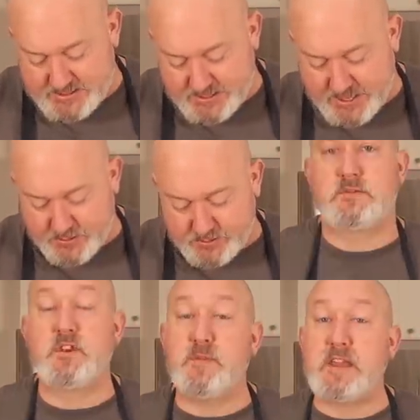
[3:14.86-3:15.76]
together.
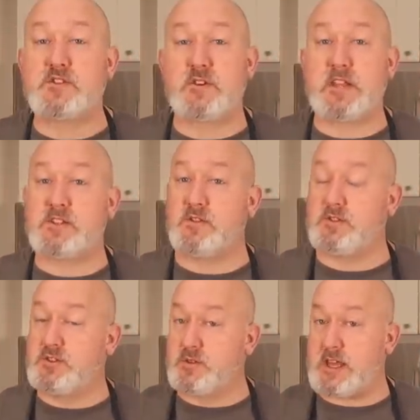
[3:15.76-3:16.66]
So make sure that you
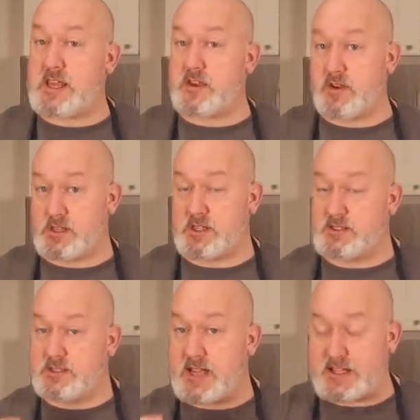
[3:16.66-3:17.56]
julienne your
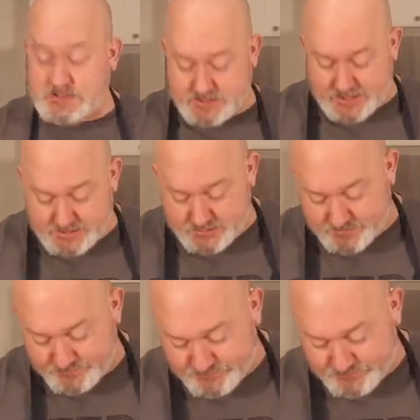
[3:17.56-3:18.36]
onions, not slice them.